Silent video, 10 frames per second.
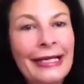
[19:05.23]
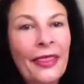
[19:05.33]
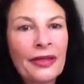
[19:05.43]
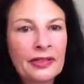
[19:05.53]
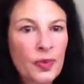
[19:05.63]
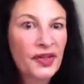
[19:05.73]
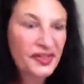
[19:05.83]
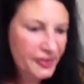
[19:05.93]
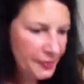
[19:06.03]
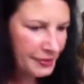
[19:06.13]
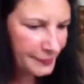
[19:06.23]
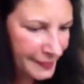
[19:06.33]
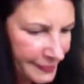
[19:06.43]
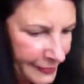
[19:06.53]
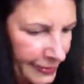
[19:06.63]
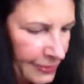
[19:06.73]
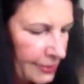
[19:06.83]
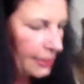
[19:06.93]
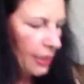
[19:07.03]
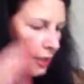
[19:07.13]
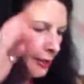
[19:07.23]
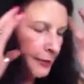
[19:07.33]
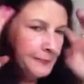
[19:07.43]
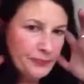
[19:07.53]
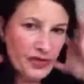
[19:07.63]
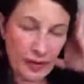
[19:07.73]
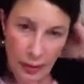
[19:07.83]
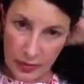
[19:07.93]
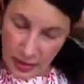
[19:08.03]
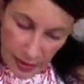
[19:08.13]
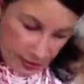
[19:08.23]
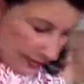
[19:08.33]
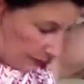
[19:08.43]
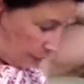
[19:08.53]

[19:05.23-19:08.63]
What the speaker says: That's what I do anyway. So those are that